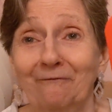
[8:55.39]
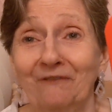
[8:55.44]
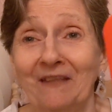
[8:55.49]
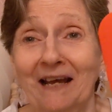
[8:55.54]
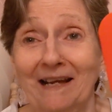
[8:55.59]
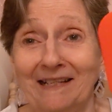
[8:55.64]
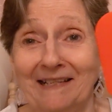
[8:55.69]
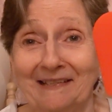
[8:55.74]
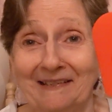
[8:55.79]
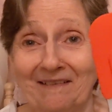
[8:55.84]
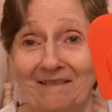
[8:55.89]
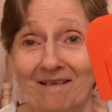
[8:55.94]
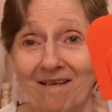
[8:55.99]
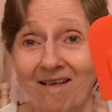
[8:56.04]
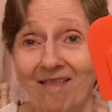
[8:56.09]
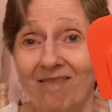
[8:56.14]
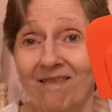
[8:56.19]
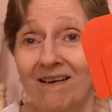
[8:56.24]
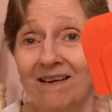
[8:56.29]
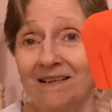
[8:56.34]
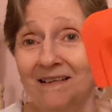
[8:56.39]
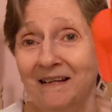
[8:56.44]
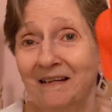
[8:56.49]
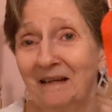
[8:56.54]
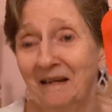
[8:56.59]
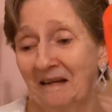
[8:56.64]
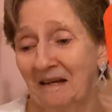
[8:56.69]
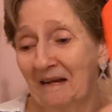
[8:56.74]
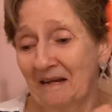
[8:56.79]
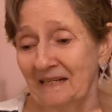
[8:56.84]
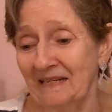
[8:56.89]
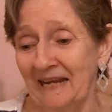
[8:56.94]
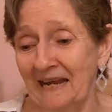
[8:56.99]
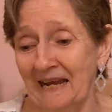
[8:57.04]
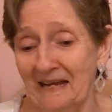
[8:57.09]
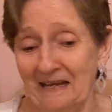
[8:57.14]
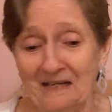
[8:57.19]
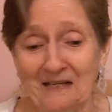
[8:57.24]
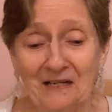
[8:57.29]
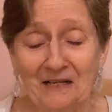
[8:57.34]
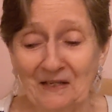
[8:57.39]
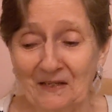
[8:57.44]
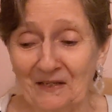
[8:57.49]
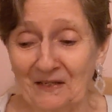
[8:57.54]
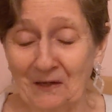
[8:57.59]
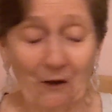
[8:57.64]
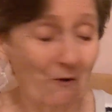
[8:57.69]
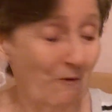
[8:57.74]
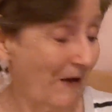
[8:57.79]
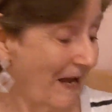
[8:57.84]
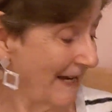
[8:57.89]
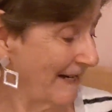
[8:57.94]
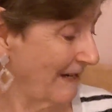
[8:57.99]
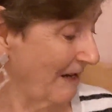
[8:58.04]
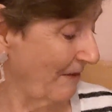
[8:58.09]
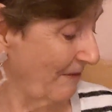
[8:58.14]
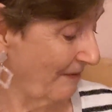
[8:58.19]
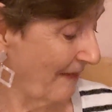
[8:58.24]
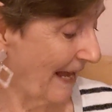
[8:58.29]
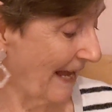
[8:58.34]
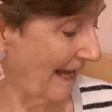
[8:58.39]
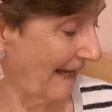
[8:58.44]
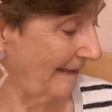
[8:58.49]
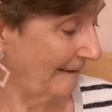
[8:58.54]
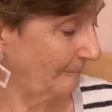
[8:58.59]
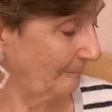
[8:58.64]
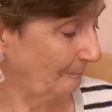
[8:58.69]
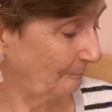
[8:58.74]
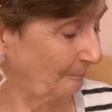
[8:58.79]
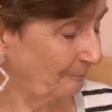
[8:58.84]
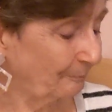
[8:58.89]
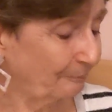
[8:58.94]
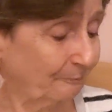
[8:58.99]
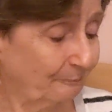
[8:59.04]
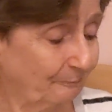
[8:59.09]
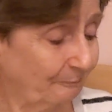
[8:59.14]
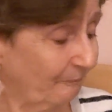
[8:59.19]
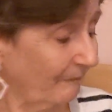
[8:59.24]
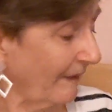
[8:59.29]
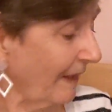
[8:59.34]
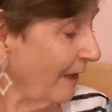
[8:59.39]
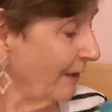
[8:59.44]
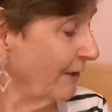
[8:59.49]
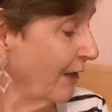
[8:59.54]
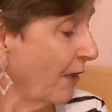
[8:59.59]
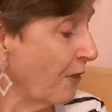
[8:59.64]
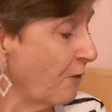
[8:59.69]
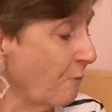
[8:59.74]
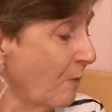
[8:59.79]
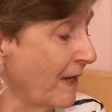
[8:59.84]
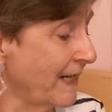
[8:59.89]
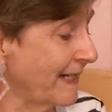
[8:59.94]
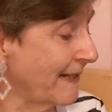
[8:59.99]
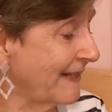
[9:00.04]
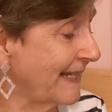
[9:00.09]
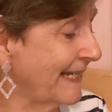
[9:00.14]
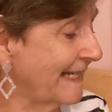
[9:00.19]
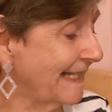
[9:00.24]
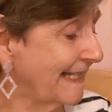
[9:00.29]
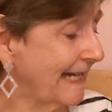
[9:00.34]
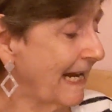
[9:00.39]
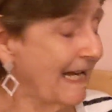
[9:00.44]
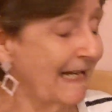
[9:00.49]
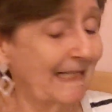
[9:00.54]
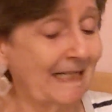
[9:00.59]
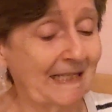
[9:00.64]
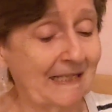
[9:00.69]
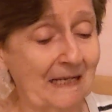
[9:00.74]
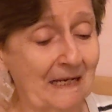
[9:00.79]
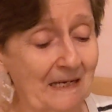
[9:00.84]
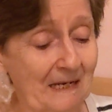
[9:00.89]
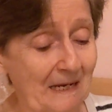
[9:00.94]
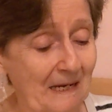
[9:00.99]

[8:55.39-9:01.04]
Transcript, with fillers: if that's a color. Yeah, so I got that. Another one of these guys.